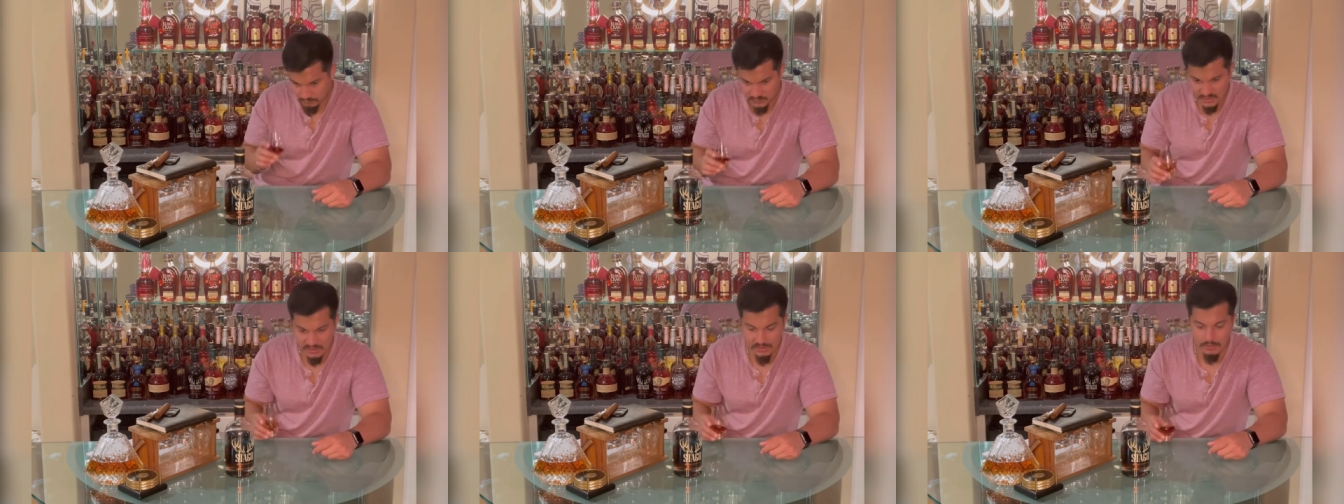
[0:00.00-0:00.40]

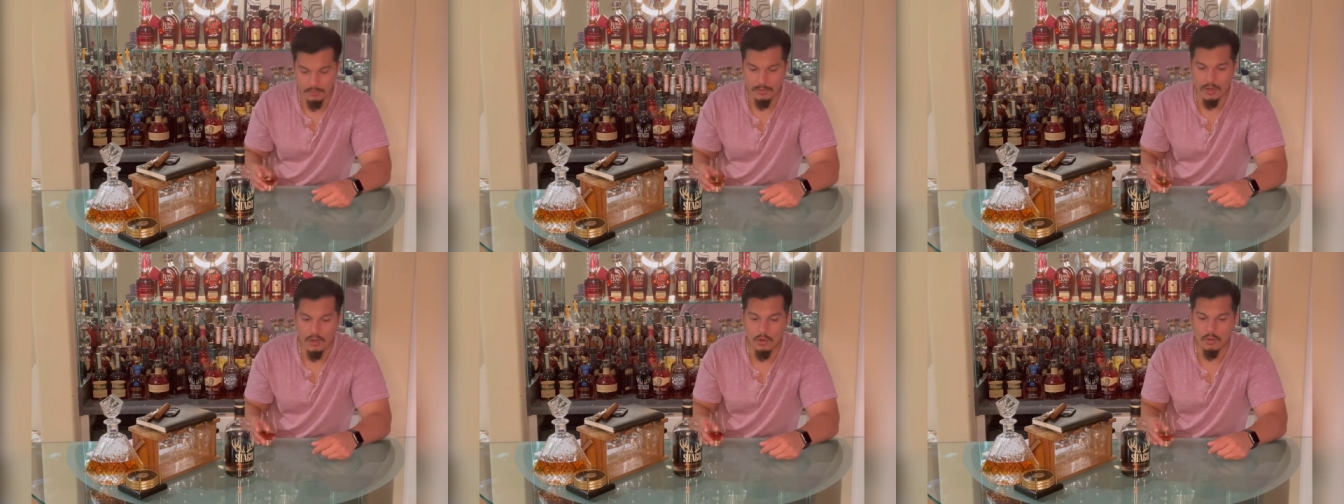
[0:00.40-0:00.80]
some
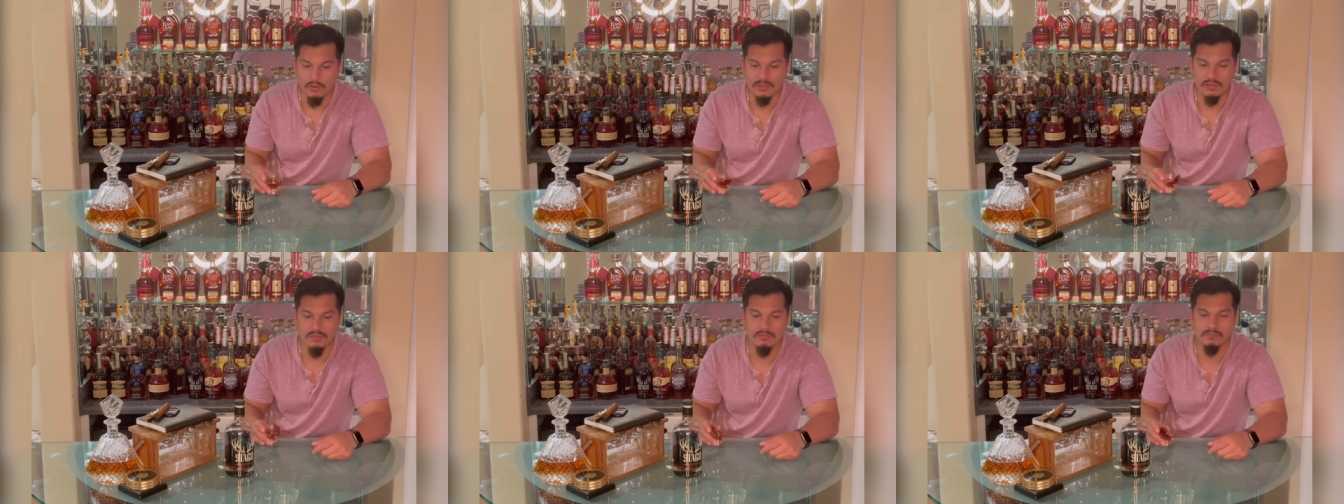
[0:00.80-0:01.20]
oak,
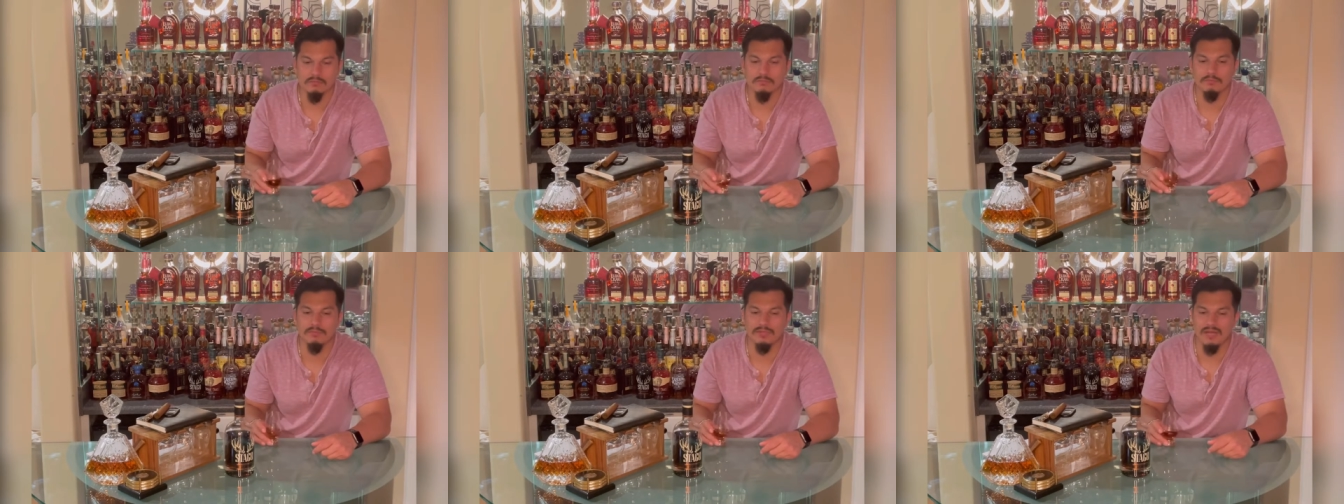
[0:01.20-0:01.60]

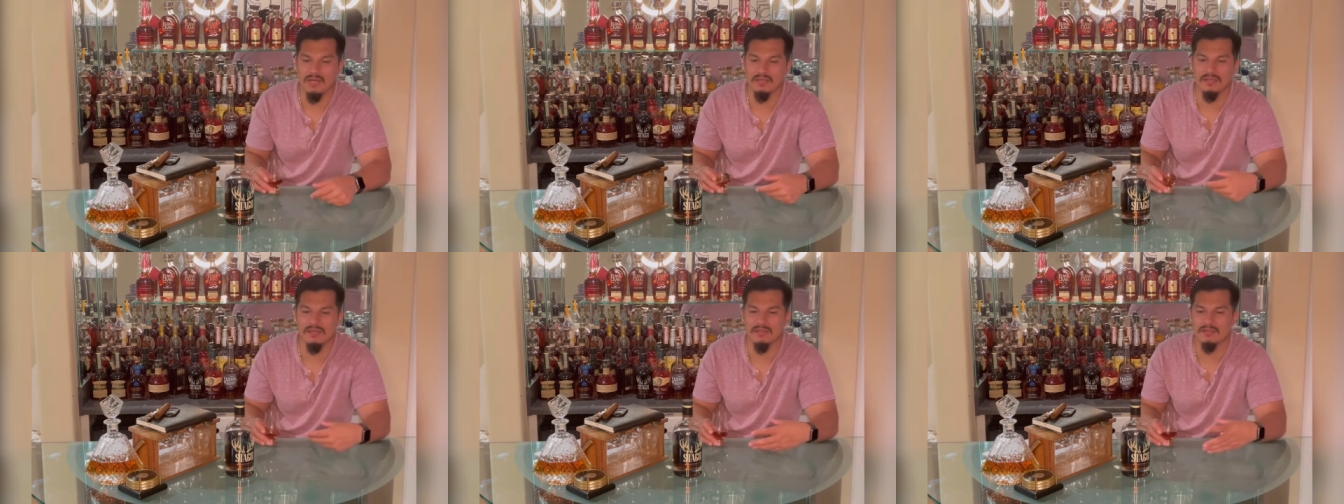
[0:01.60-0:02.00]
but
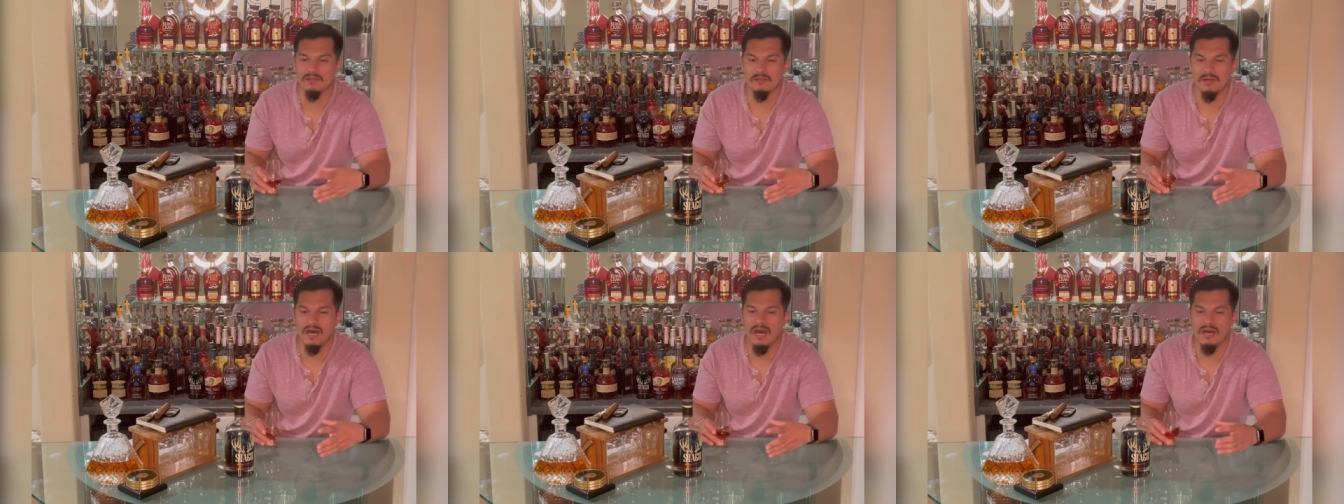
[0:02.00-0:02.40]
not
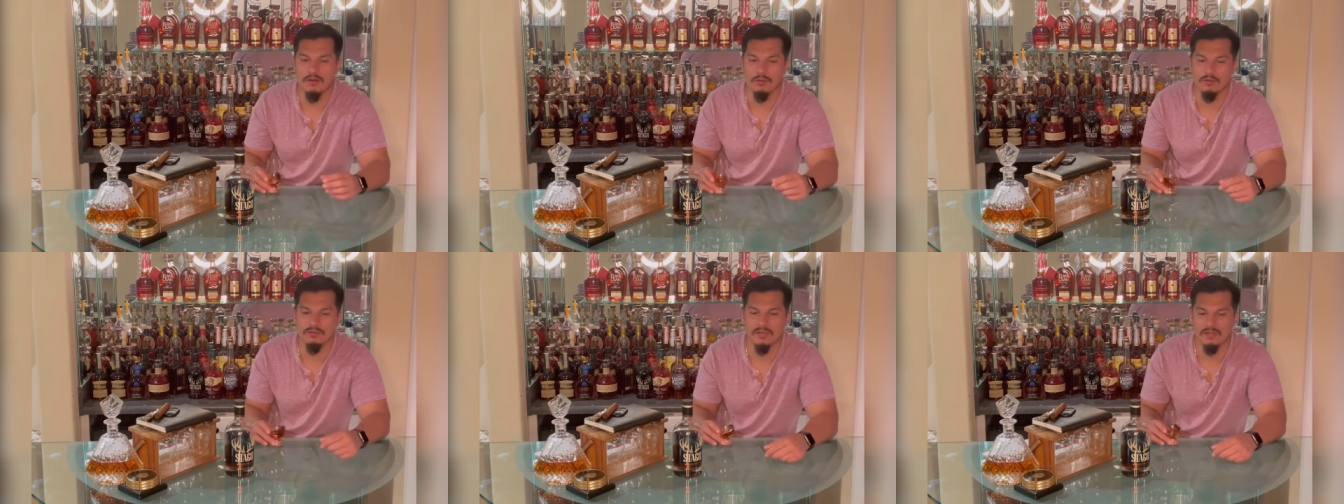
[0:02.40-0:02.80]
like hot
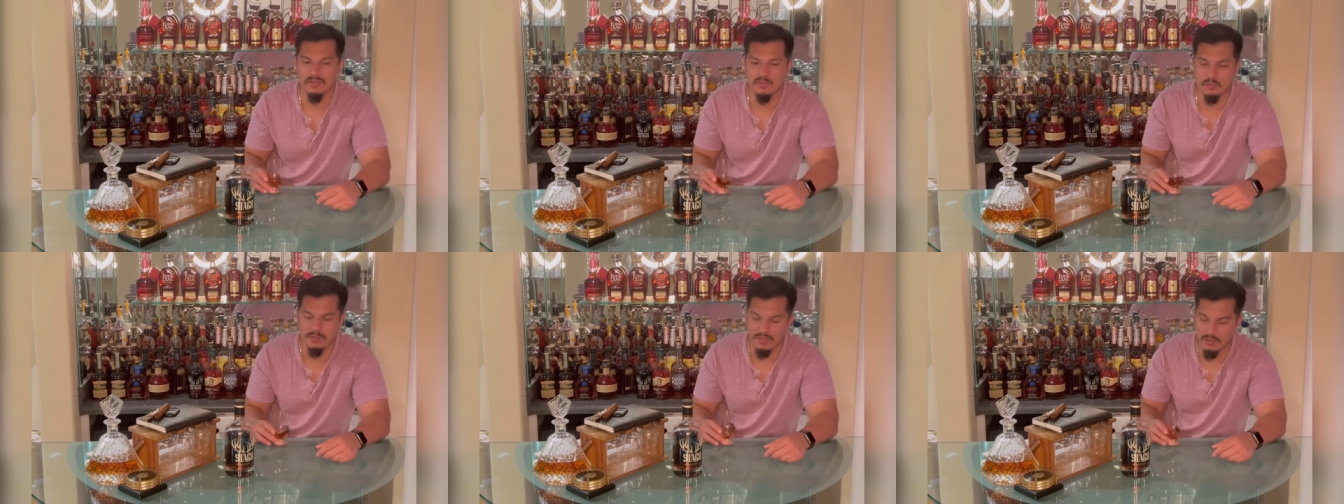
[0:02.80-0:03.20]
oak, like
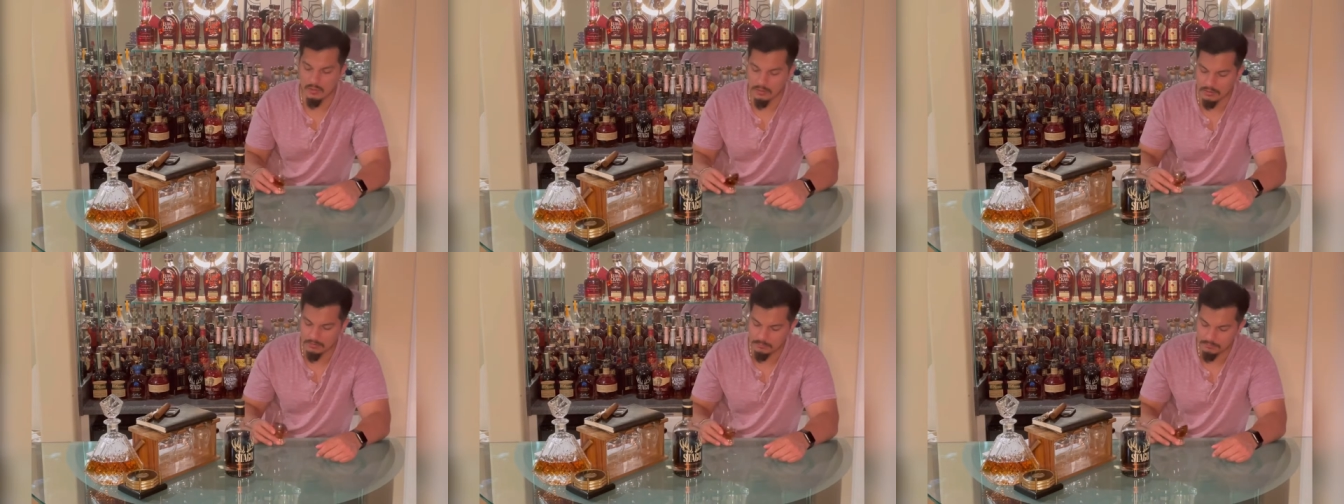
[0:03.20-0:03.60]
sweet
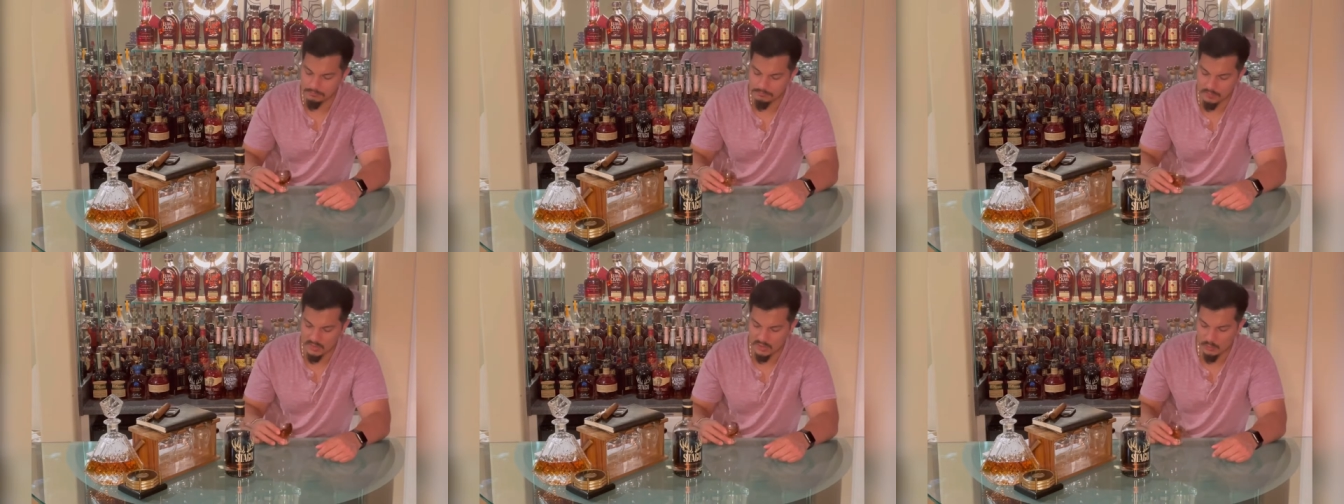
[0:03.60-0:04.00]
oak,
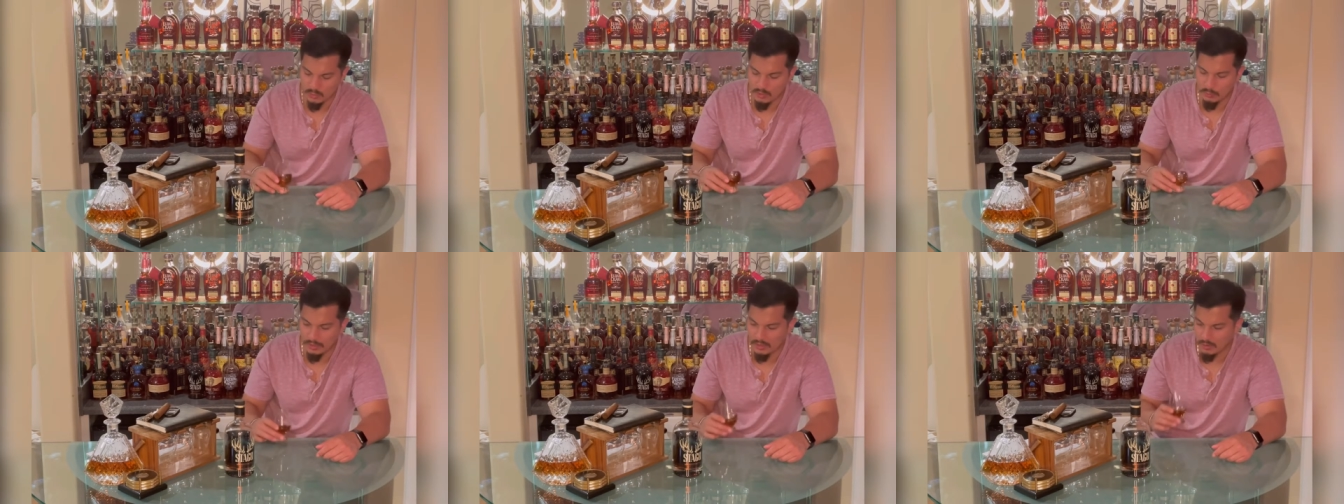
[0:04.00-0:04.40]

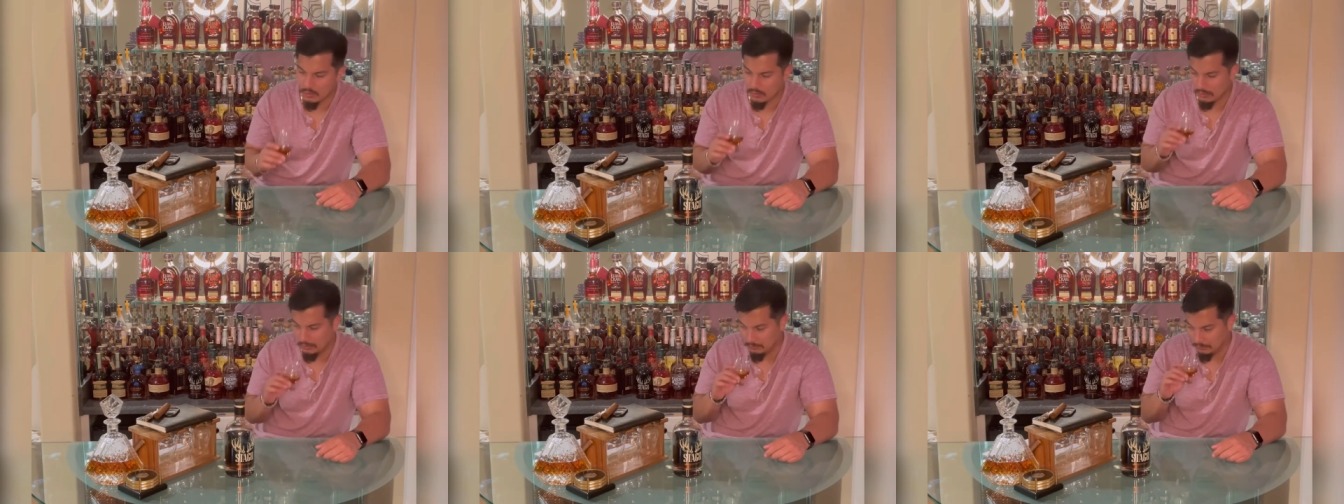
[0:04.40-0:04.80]
sweet wet oak.